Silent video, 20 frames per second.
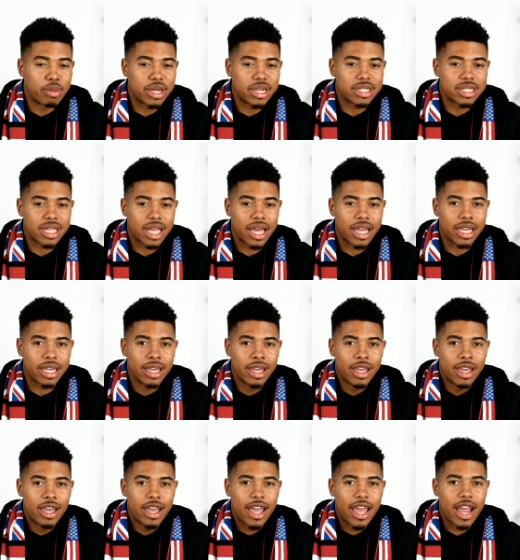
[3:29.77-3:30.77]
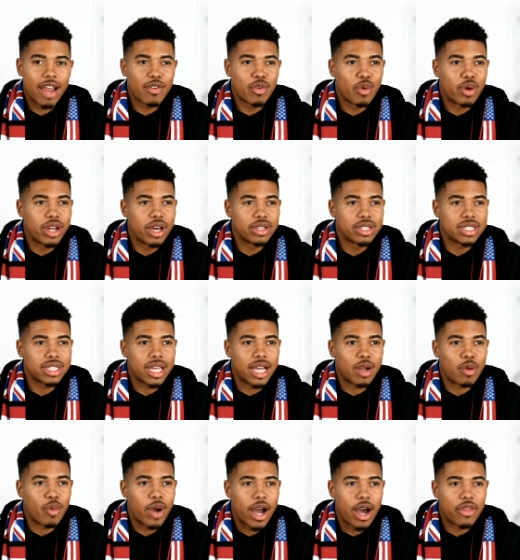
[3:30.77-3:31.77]
But it's like everyone else is
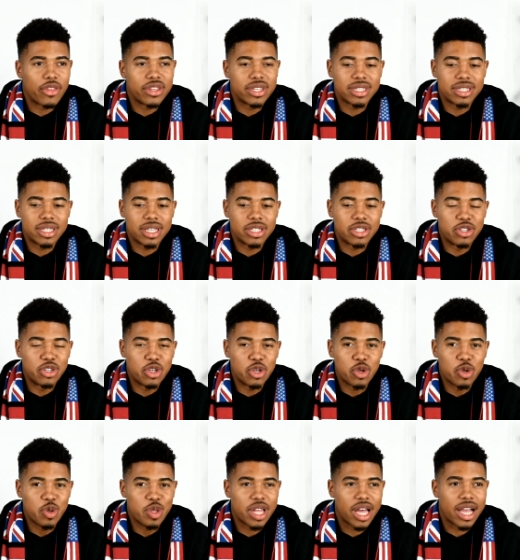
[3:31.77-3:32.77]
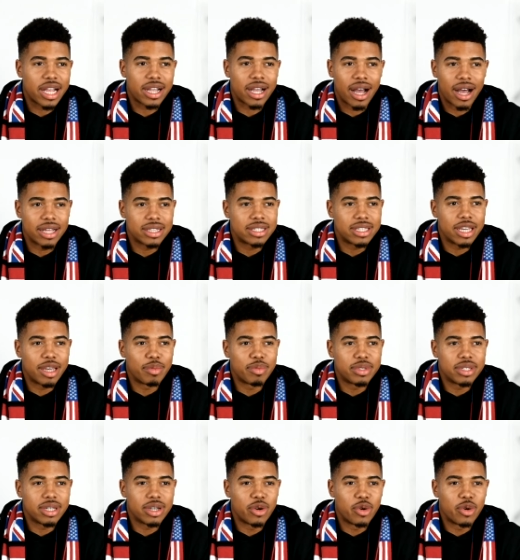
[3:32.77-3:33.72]
like, wow, this is this new like concept,